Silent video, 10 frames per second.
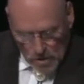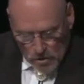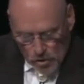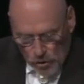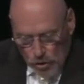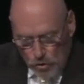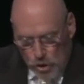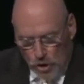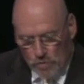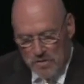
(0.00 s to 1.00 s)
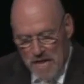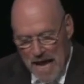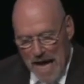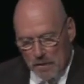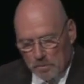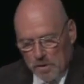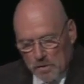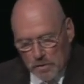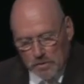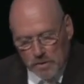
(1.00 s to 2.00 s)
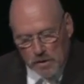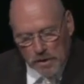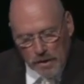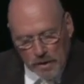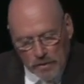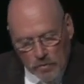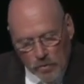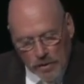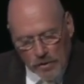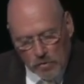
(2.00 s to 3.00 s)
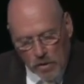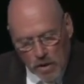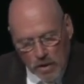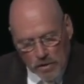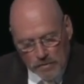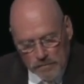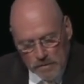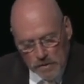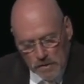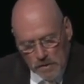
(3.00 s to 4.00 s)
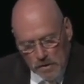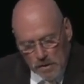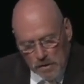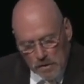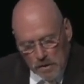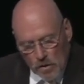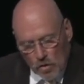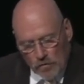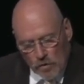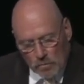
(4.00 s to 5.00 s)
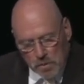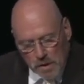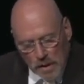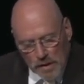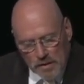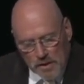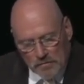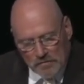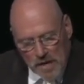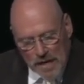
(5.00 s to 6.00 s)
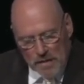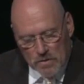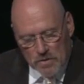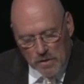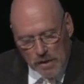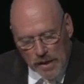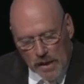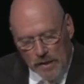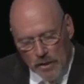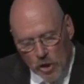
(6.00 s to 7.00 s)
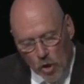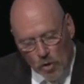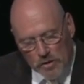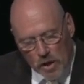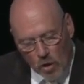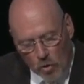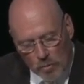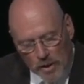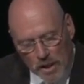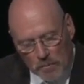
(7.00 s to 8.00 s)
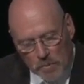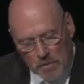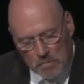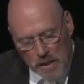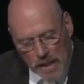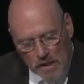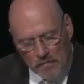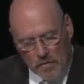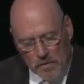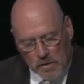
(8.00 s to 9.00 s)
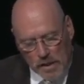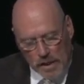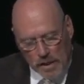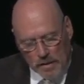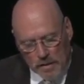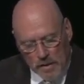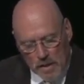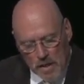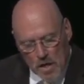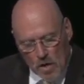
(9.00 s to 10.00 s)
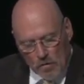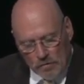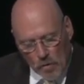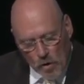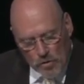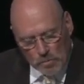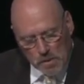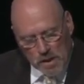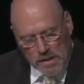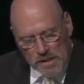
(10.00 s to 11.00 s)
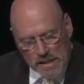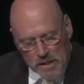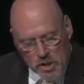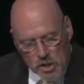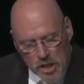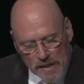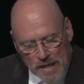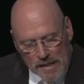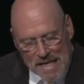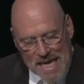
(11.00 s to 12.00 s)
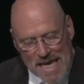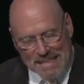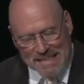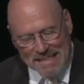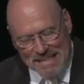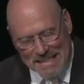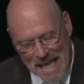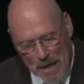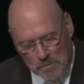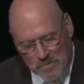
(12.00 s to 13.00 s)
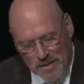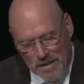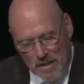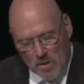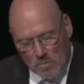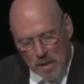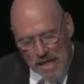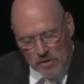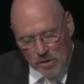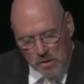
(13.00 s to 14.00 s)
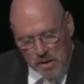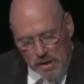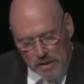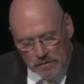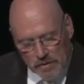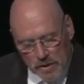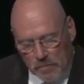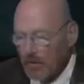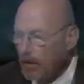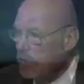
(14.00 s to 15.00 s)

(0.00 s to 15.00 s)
So you shall not pollute the land where you are, for blood defiles the land, and no atonement can be made for the land, for the blood that is shed on it, except by the blood of him